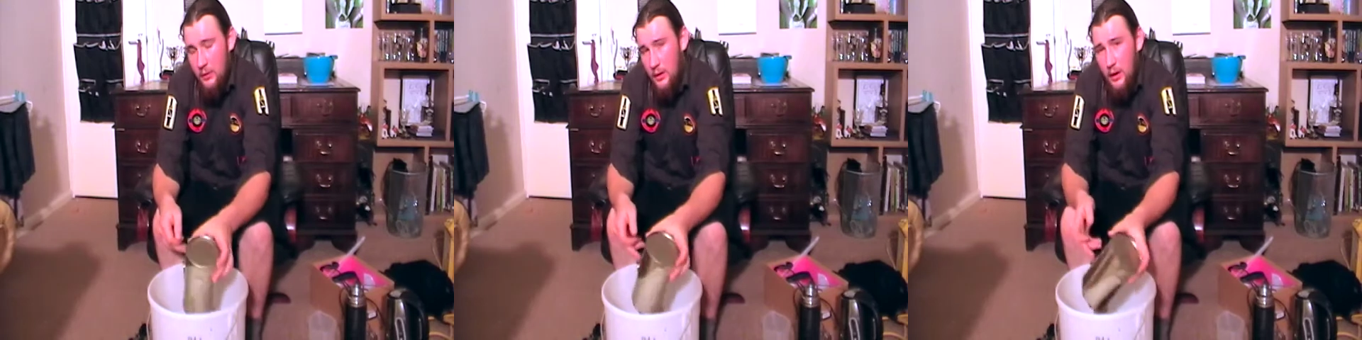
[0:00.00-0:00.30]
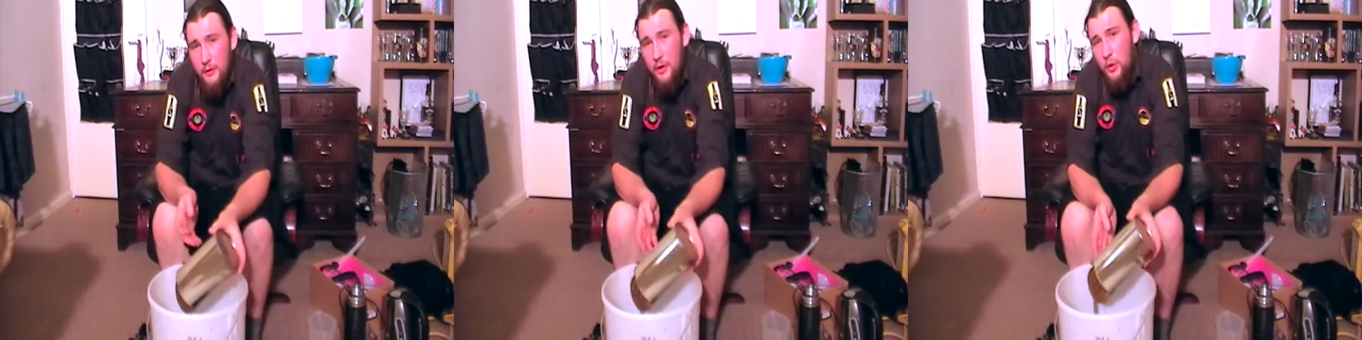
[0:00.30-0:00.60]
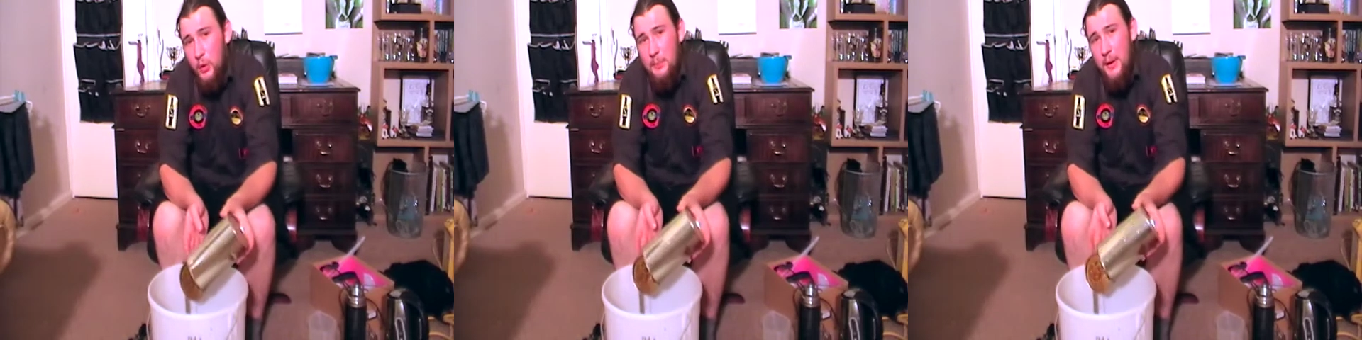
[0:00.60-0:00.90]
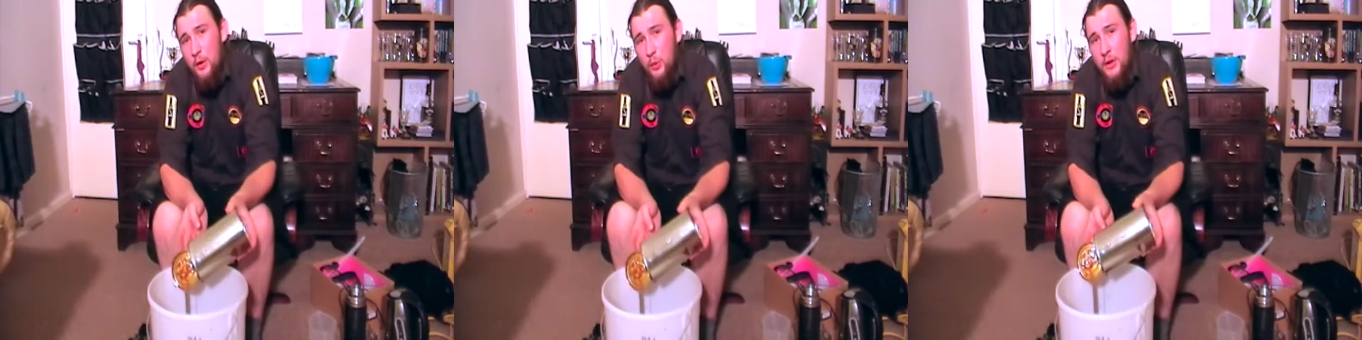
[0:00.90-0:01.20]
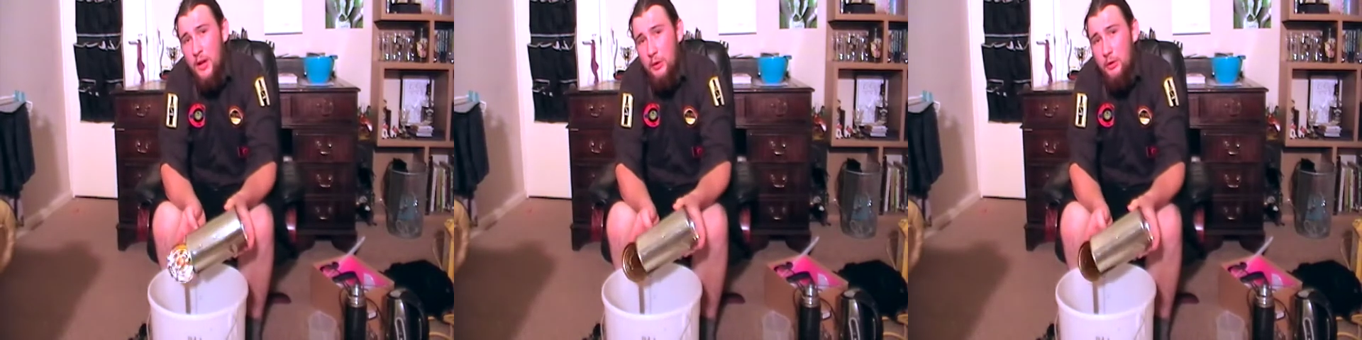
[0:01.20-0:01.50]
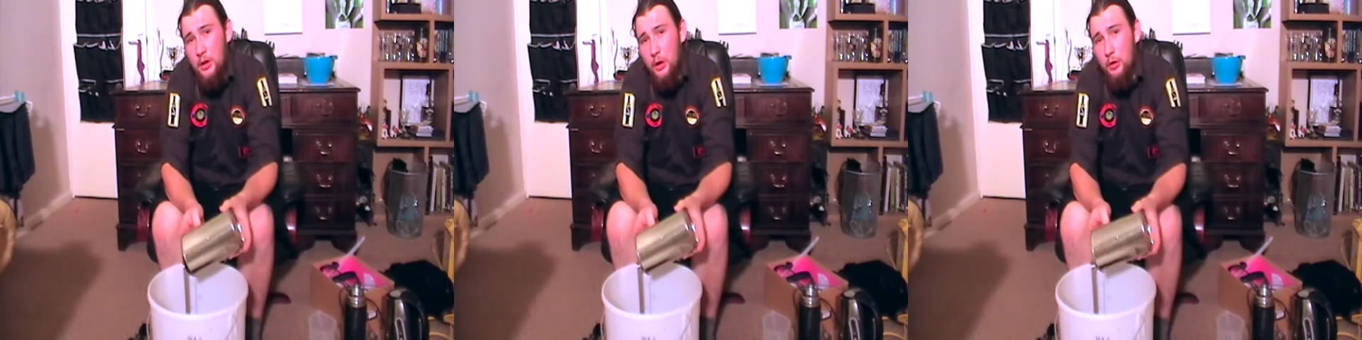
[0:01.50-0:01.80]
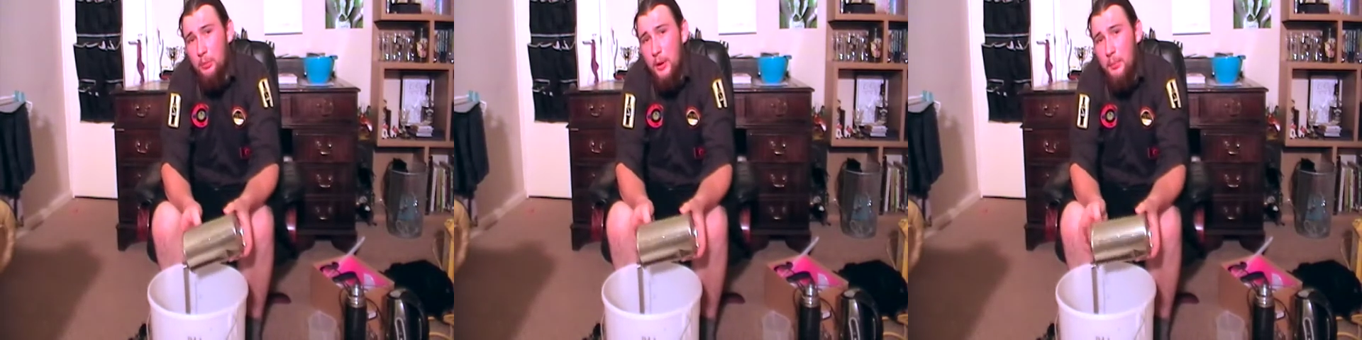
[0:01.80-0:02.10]
Think how far £20 would get you in your
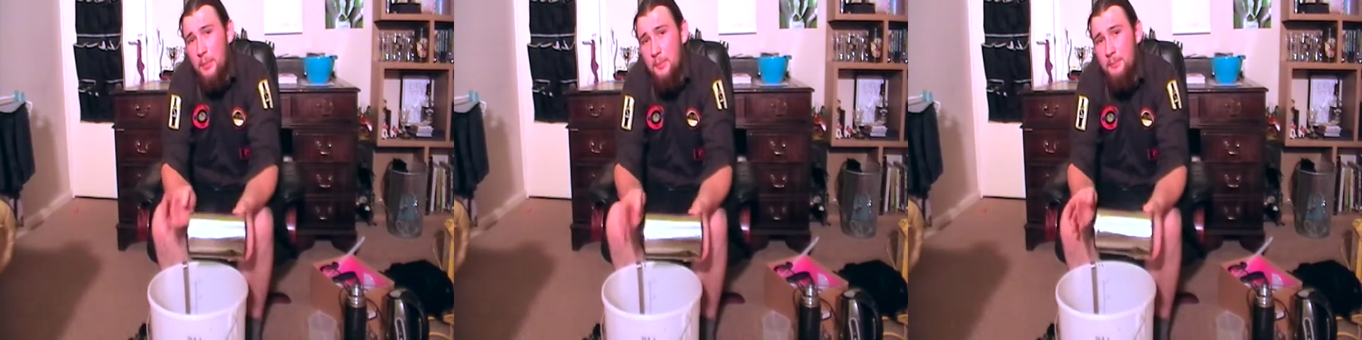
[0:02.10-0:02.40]
local pub.